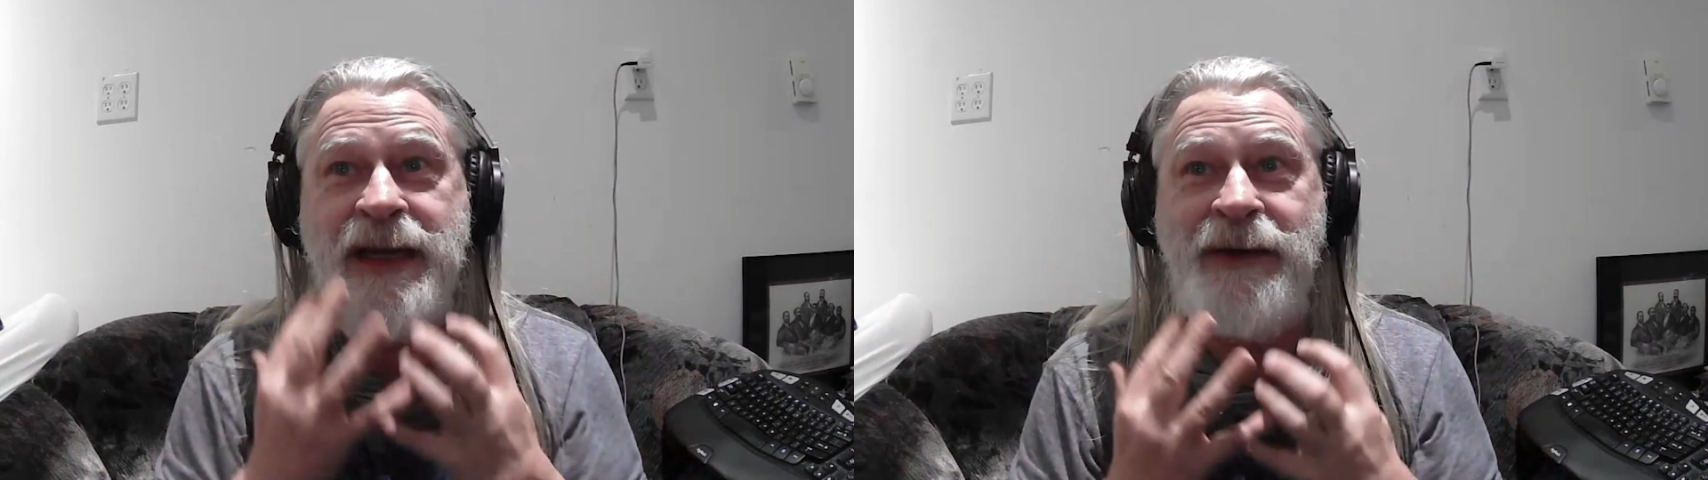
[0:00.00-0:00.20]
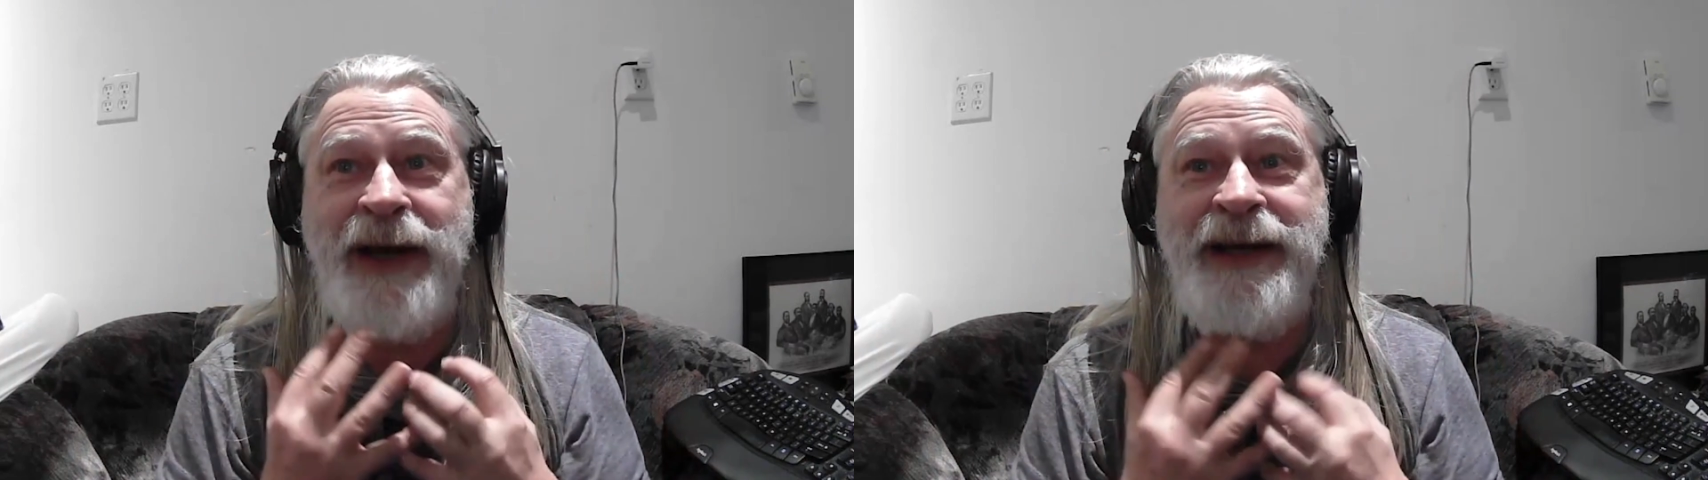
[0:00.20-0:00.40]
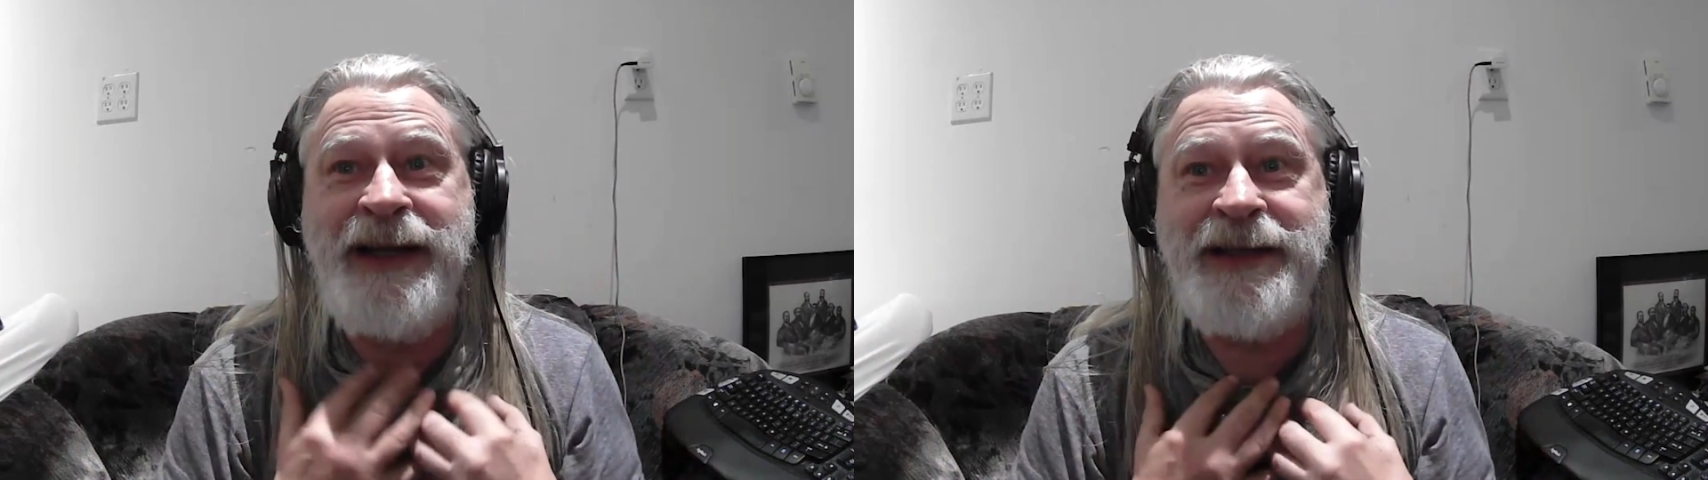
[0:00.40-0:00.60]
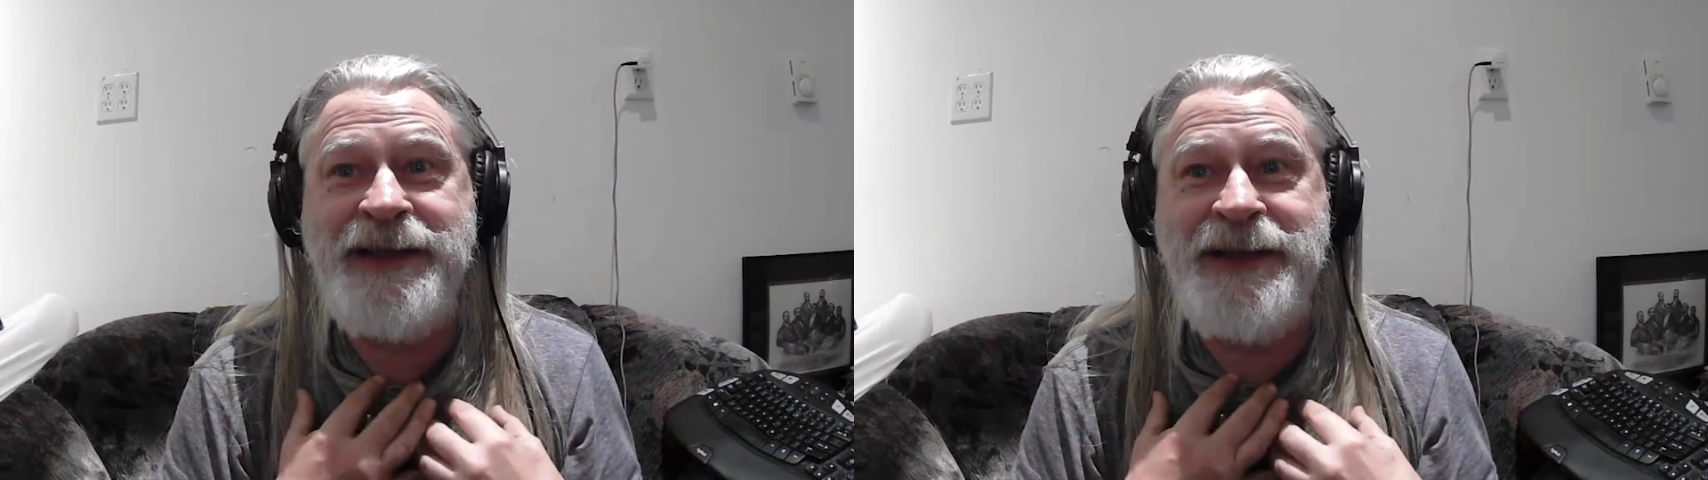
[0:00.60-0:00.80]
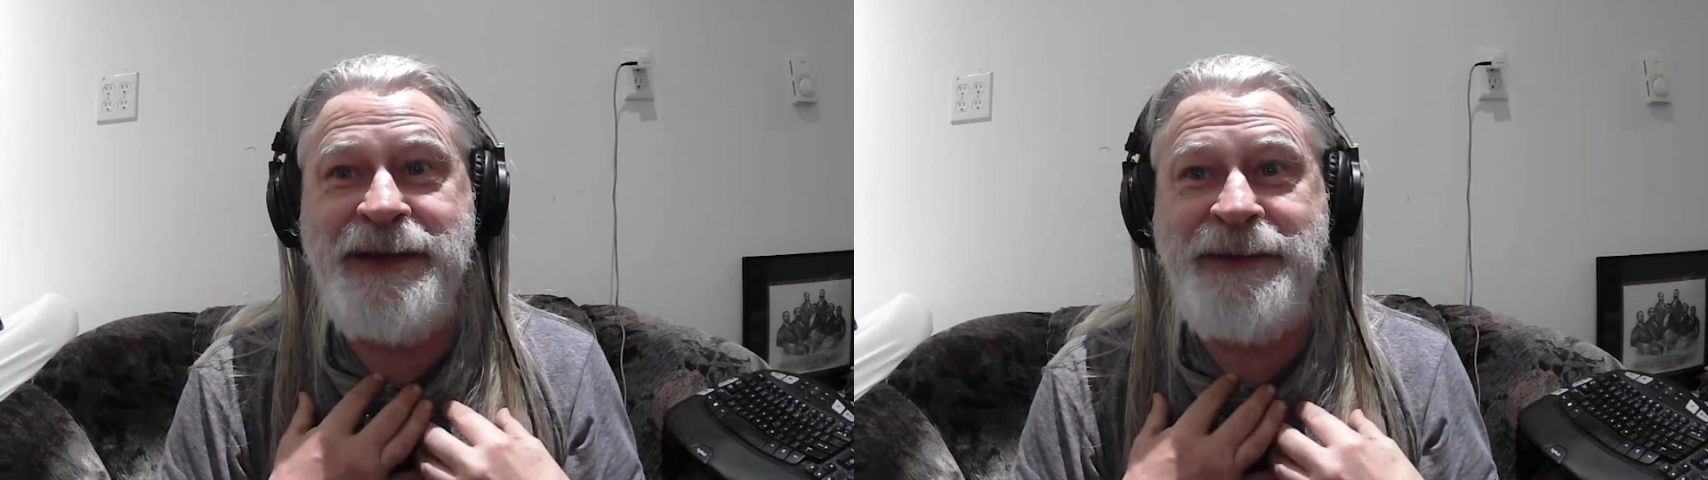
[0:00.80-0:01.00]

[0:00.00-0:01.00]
right next to the